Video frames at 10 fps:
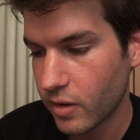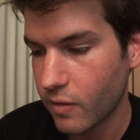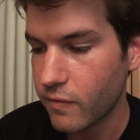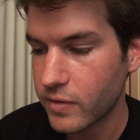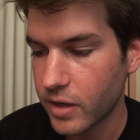
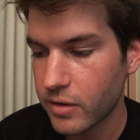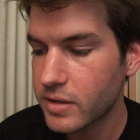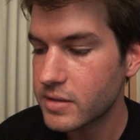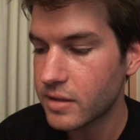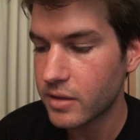If Garrett
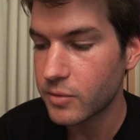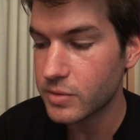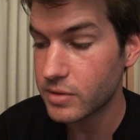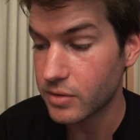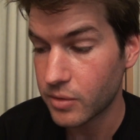said it was
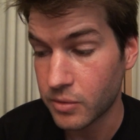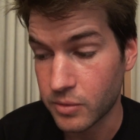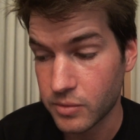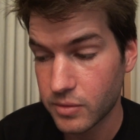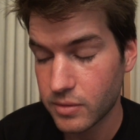the
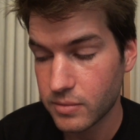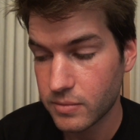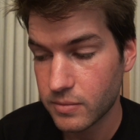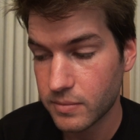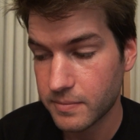cold,
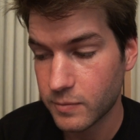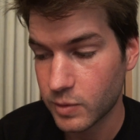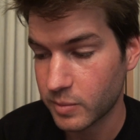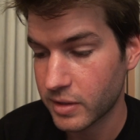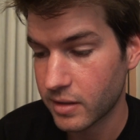Will
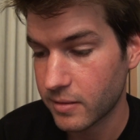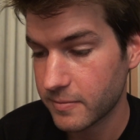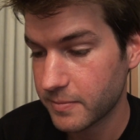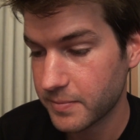began.